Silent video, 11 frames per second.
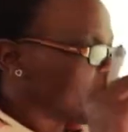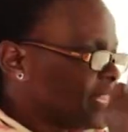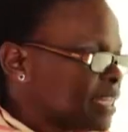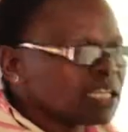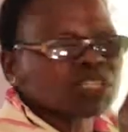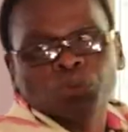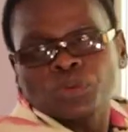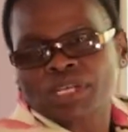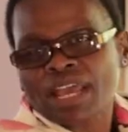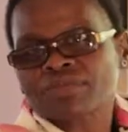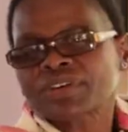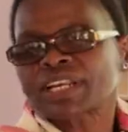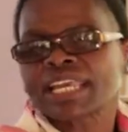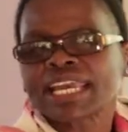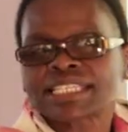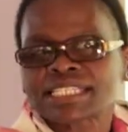this would have
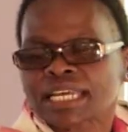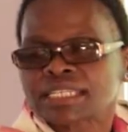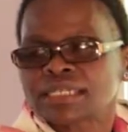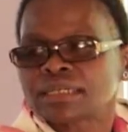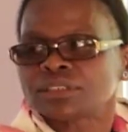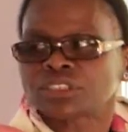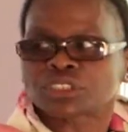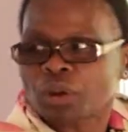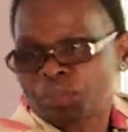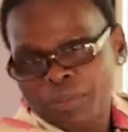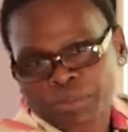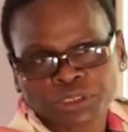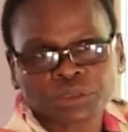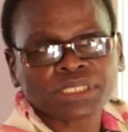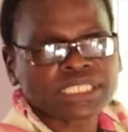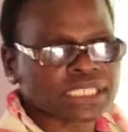created job
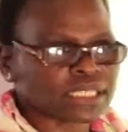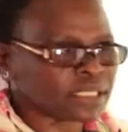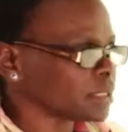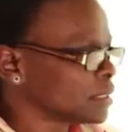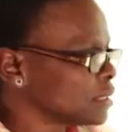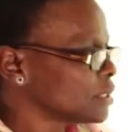opportunities.